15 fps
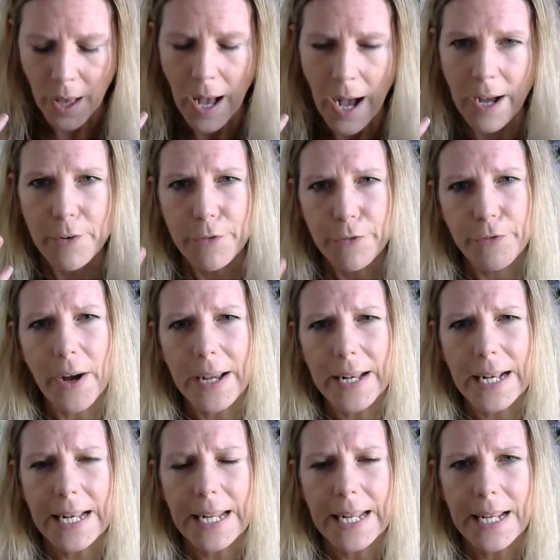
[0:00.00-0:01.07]
And
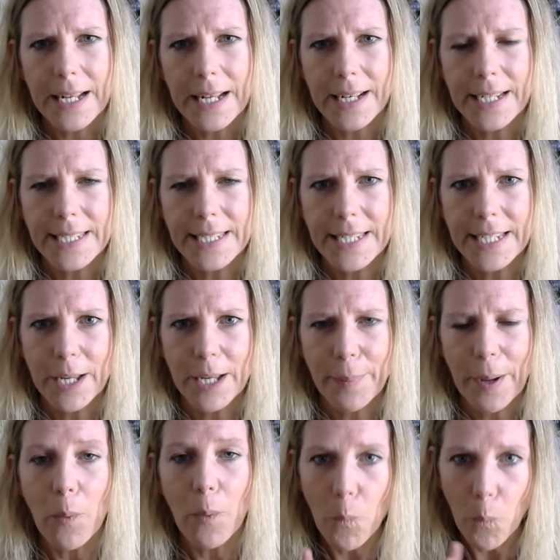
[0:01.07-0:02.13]
finally, let's think
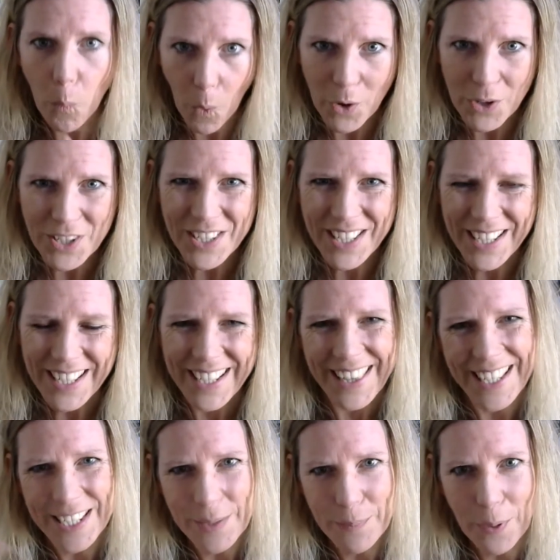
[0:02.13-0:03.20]
about what
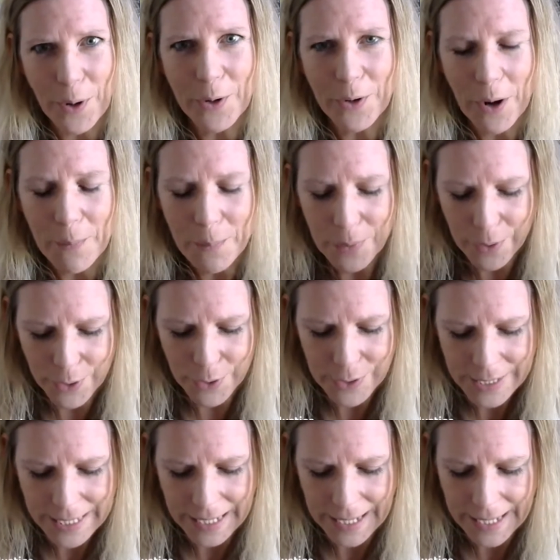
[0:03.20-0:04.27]
this program looks
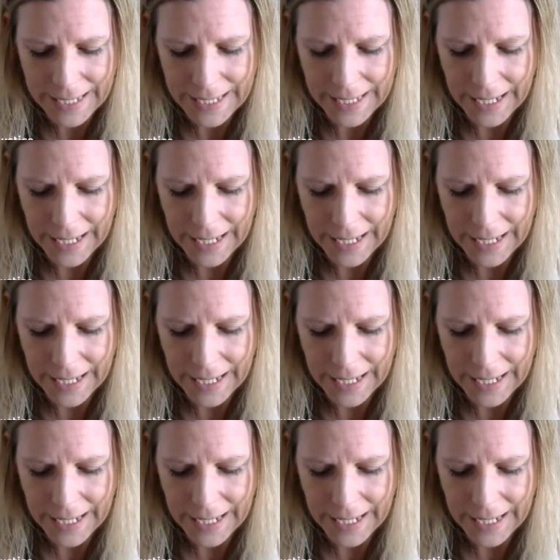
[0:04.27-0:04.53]
like.